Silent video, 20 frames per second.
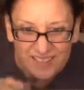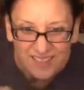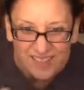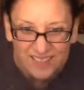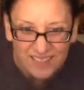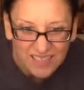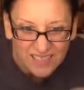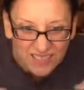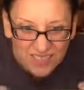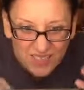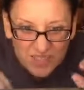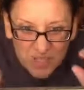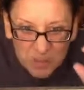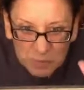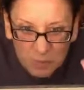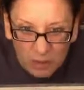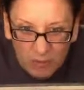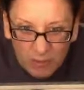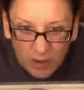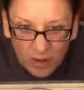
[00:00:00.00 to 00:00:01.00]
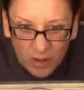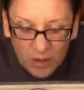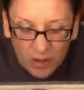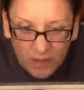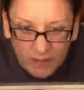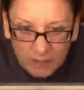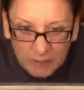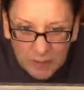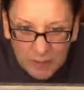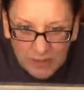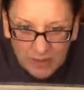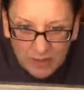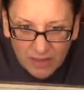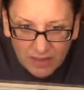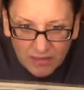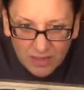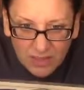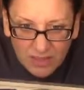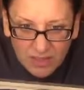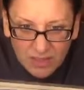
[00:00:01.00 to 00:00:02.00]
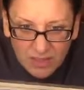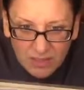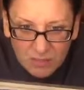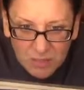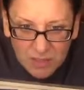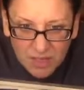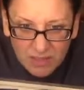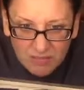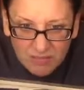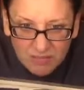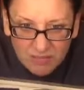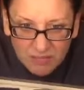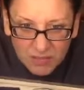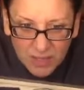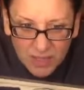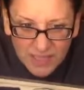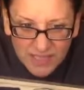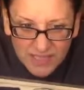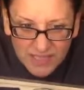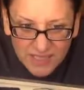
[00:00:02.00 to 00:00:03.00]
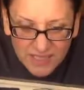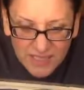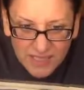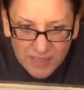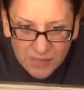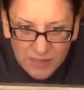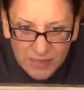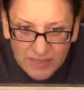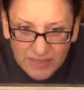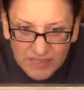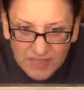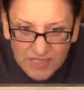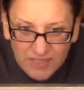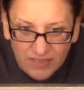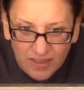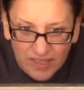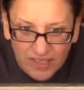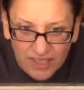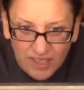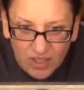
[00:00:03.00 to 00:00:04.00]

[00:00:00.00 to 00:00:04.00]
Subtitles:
that is super far off being level. I'm going to press it this way and see if I can